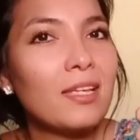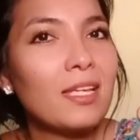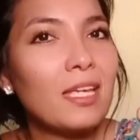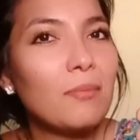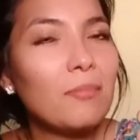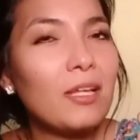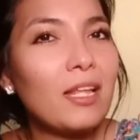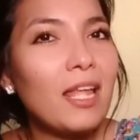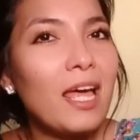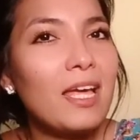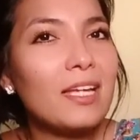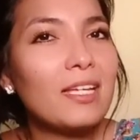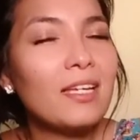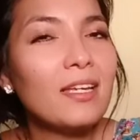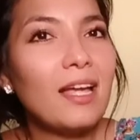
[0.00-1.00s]
give me a
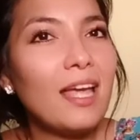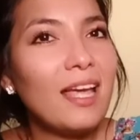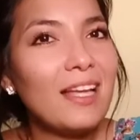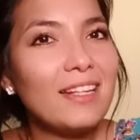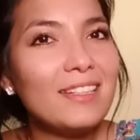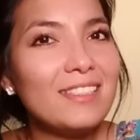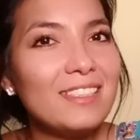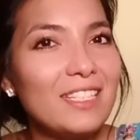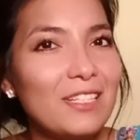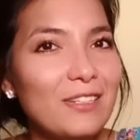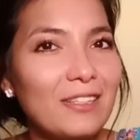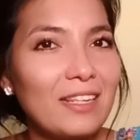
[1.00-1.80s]
like and see you